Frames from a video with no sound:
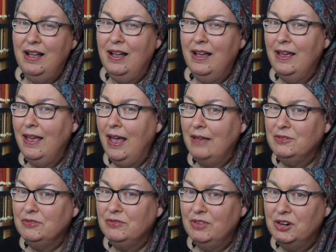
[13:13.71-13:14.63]
I
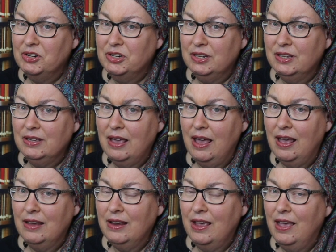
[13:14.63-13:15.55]
haven't finished it yet,